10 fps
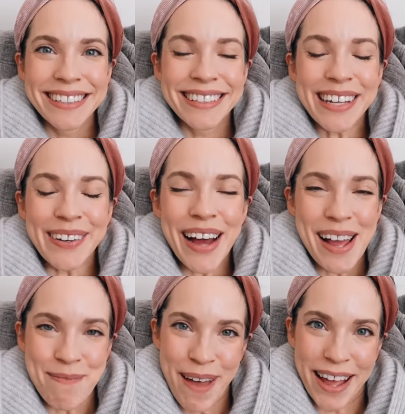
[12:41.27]
So
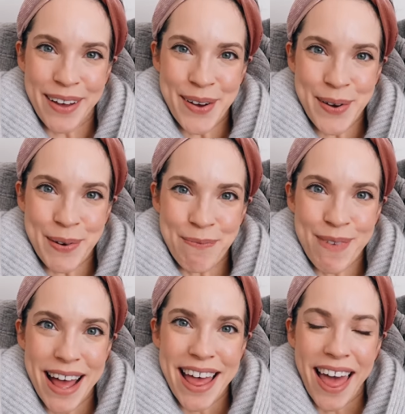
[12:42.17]
I'm back
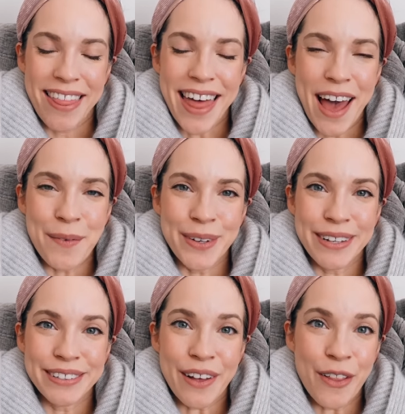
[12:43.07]
home. That
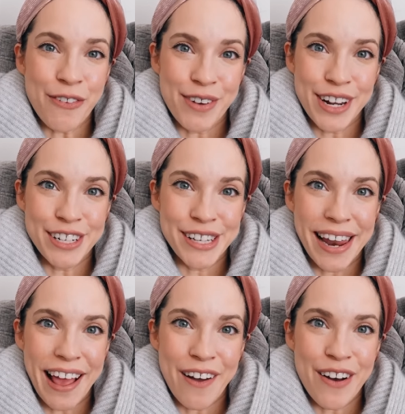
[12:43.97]
was all the footage
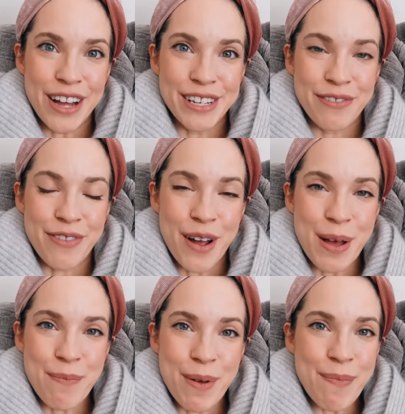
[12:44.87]
that I got
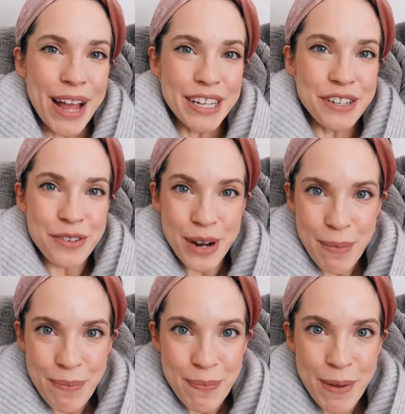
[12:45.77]
from my
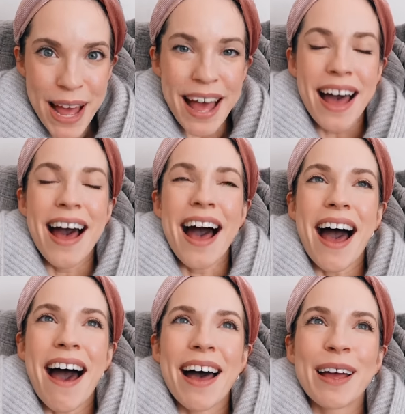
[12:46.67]
trip.
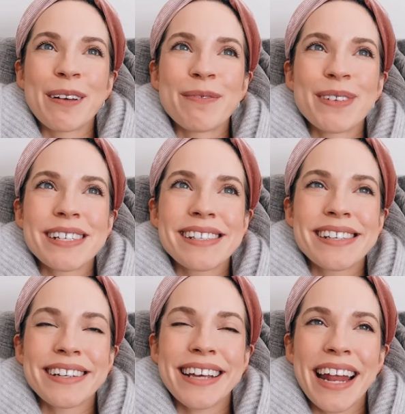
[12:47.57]
I'm
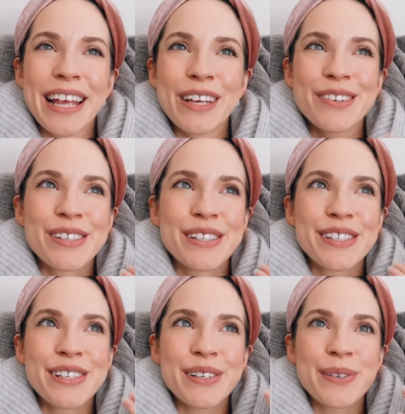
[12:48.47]
still getting used
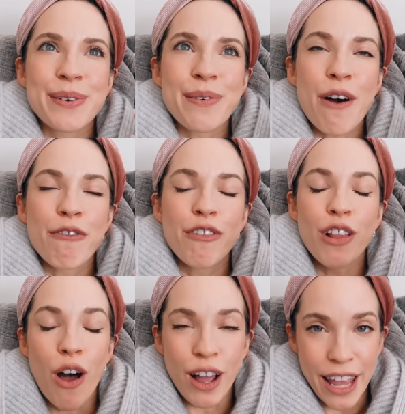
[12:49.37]
to
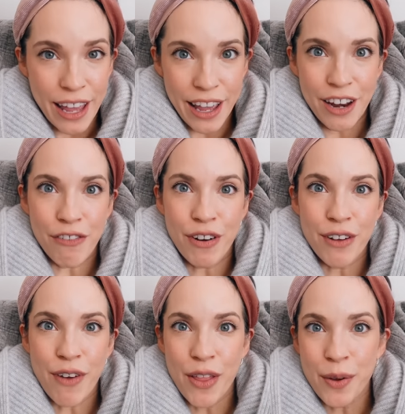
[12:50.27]
vlogging in front
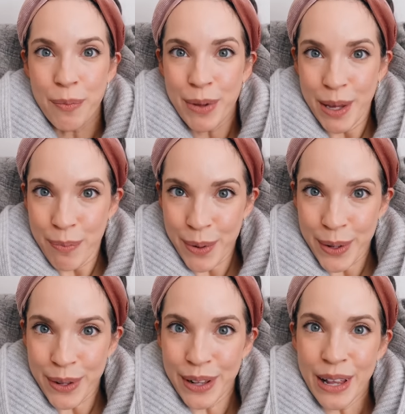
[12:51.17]
of other
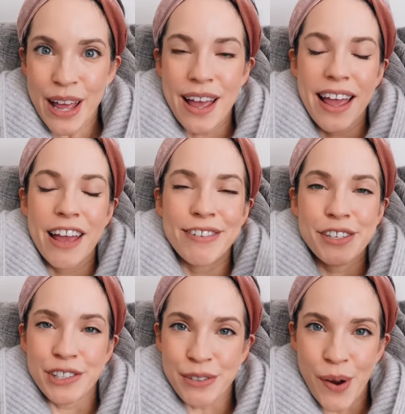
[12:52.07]
people. If it's
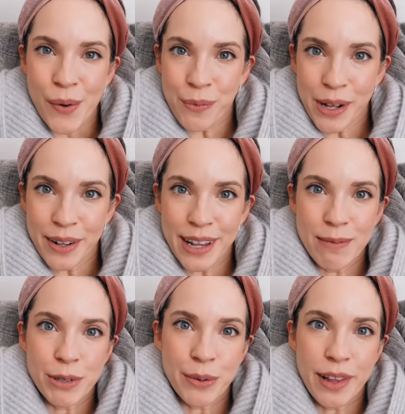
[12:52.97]
just around Will,
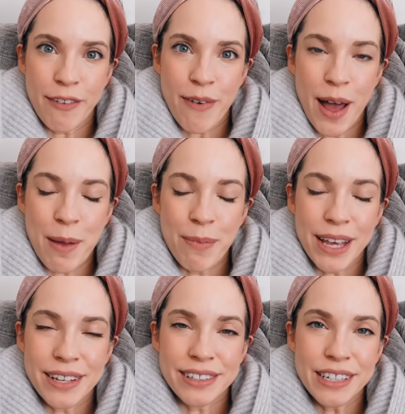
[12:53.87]
I'm totally fine
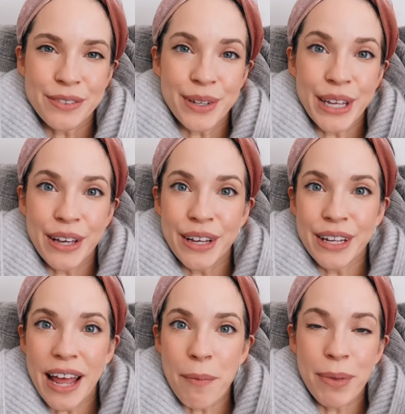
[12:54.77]
because he's really
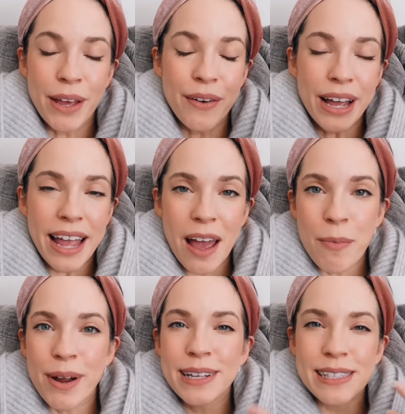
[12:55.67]
good at being on
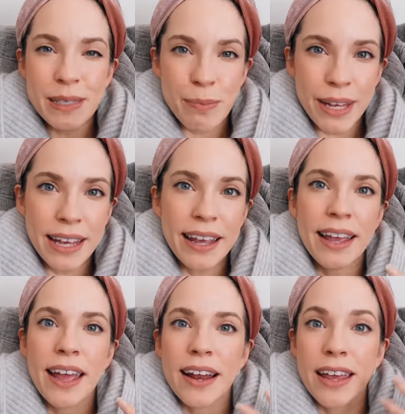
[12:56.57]
camera and
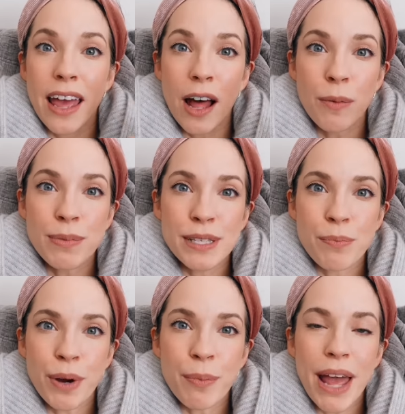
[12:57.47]
speaking and he helps
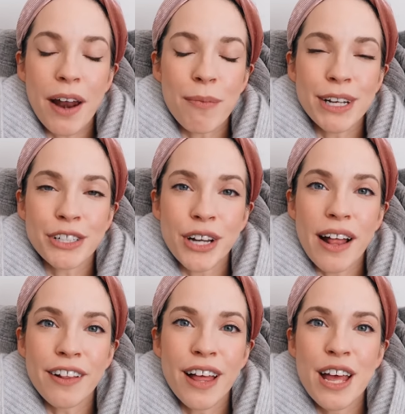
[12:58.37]
bring me out of my
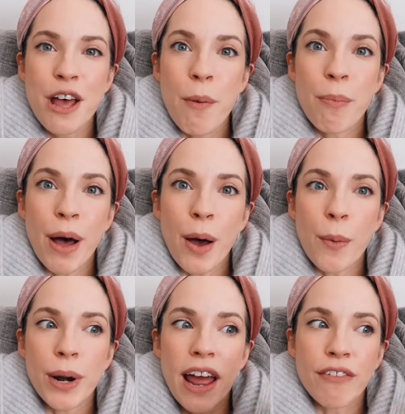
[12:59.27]
shell but
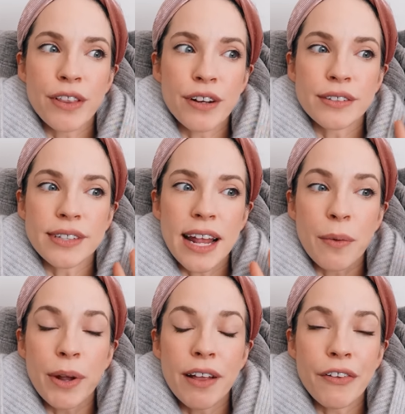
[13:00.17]
whenever there's
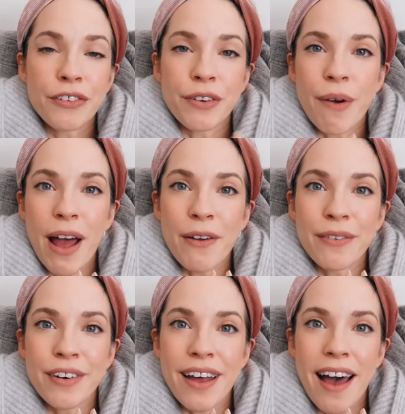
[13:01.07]
anyone else
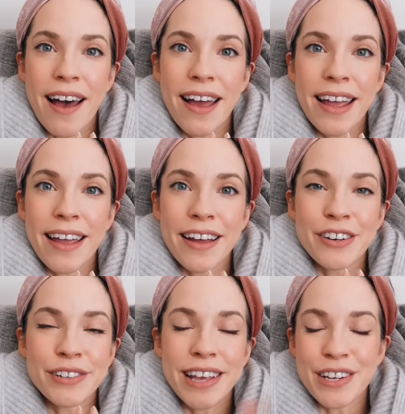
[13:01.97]
around, I
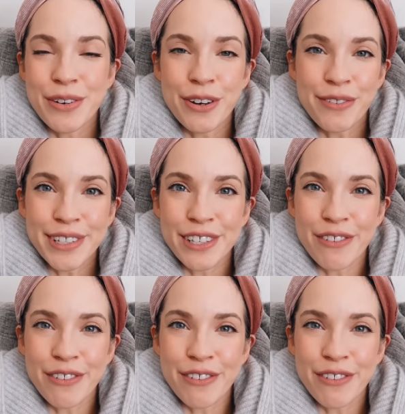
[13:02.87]
just get too nervous